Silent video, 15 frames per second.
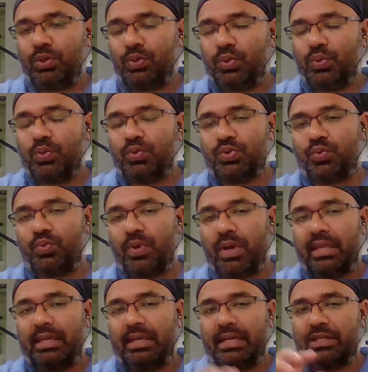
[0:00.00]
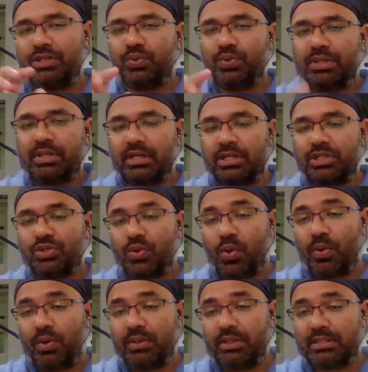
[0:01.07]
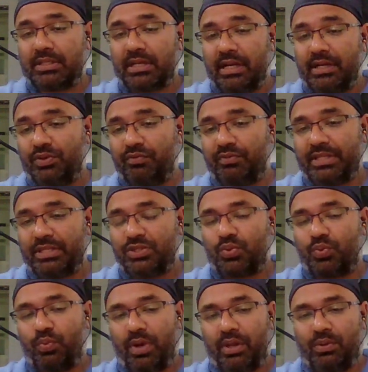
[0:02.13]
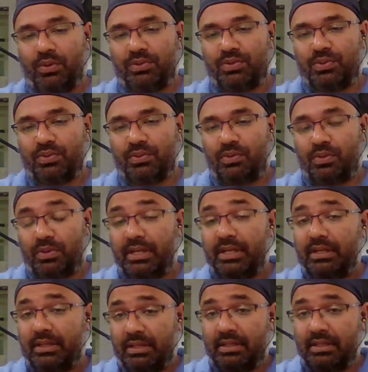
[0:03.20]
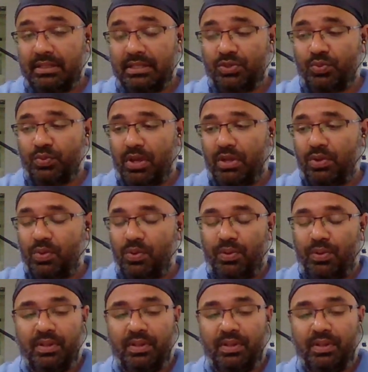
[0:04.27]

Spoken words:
through square, it should touch all the sides of this square also. Okay, the square hole.